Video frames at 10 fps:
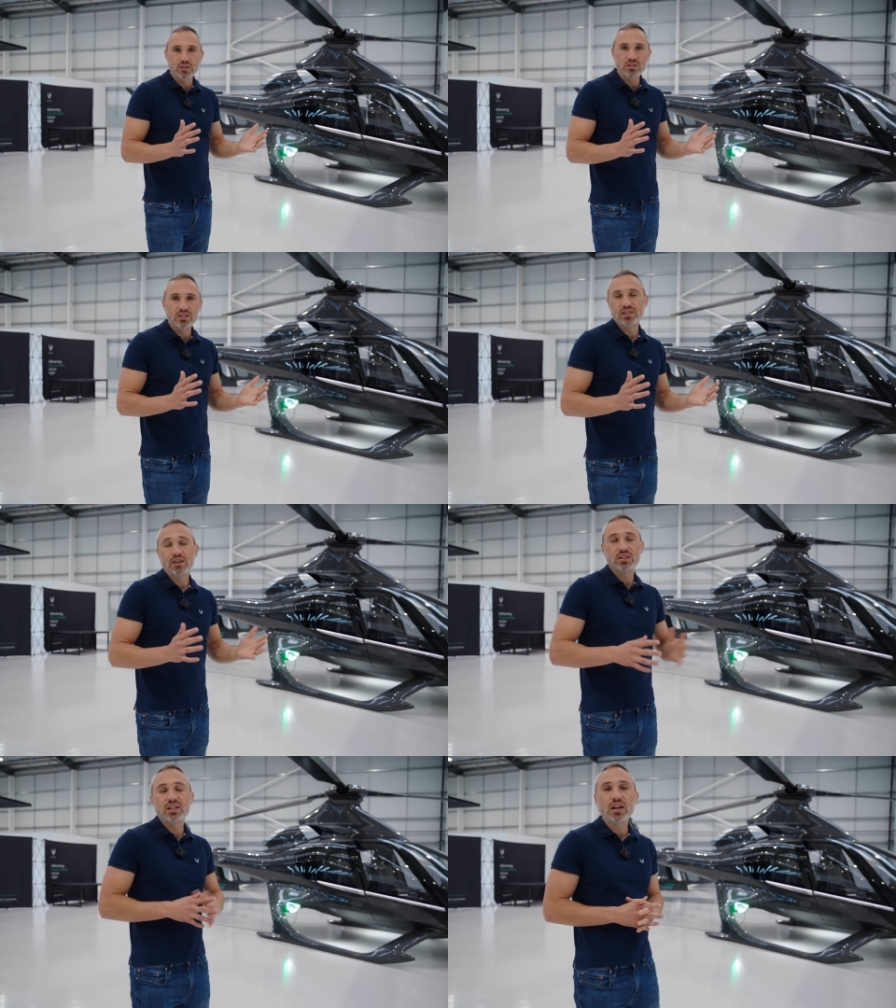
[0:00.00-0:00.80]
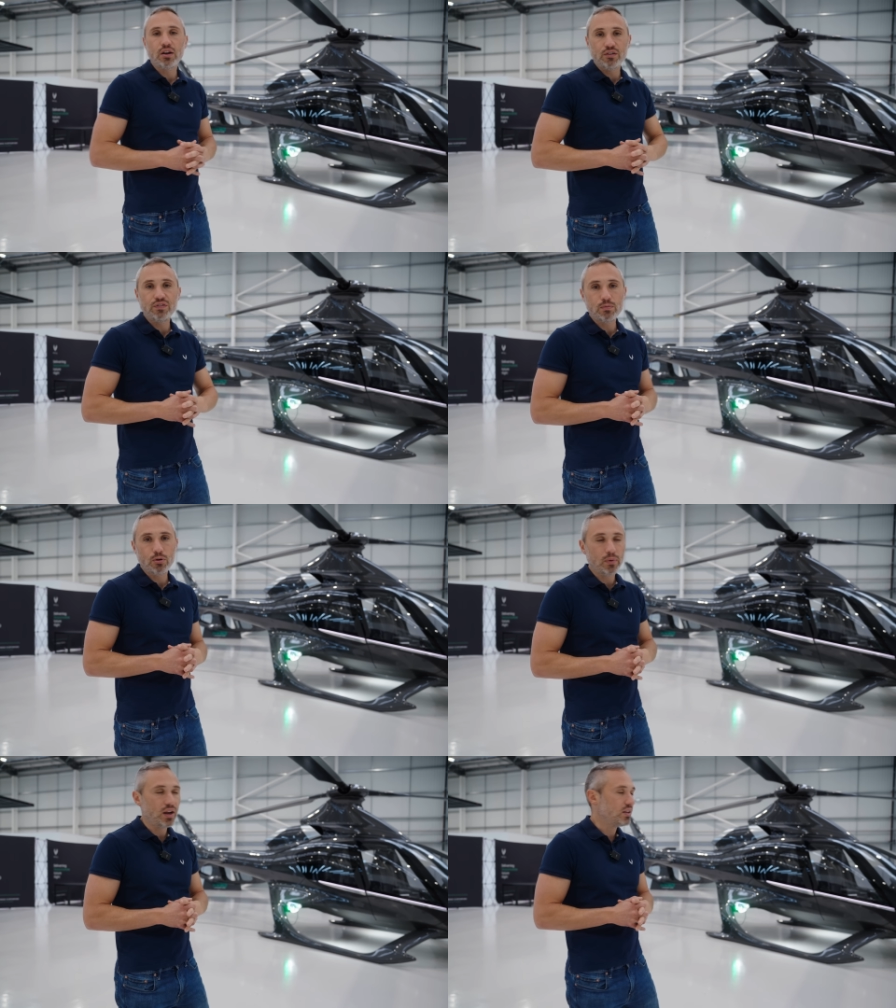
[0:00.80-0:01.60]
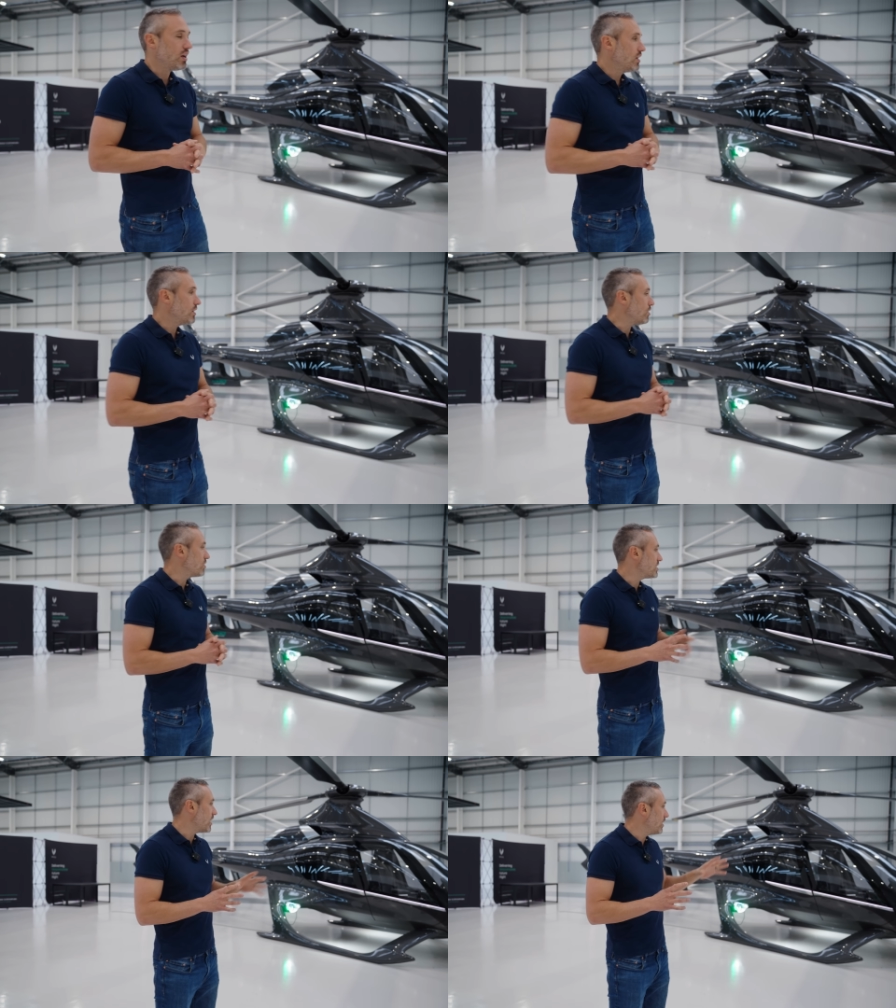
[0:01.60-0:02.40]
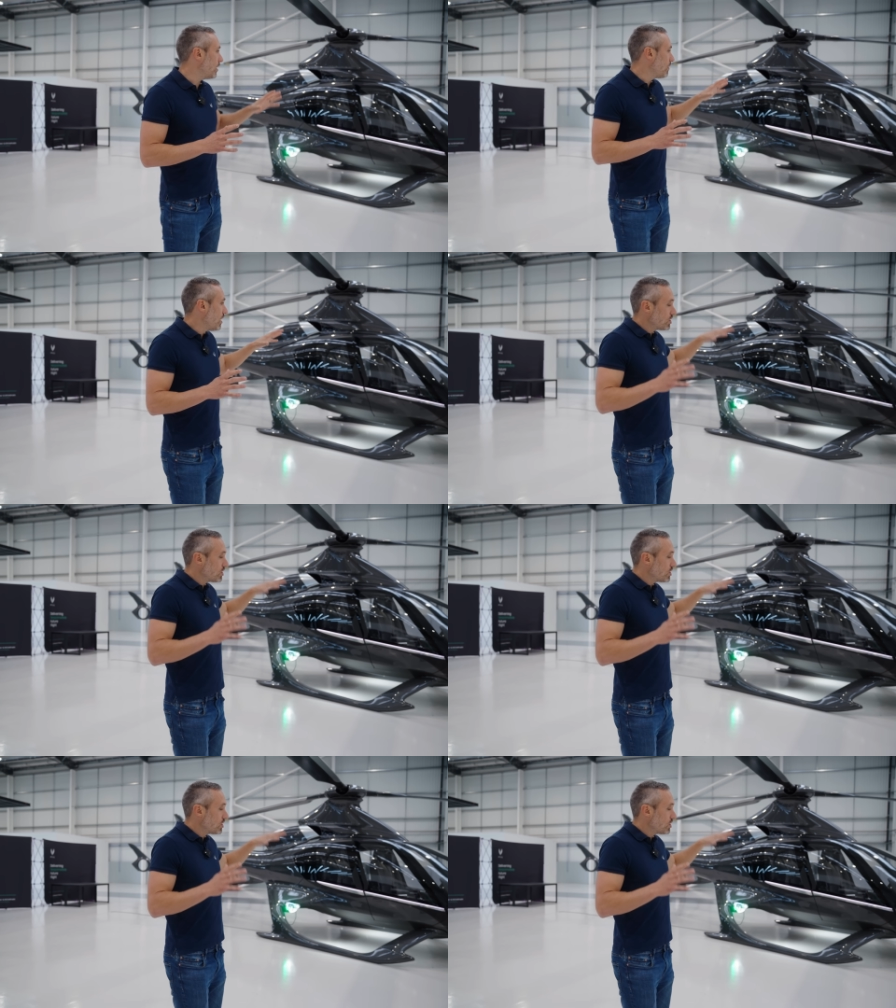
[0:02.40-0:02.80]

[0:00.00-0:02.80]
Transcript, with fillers: and 1700 feet per minute that you're descending.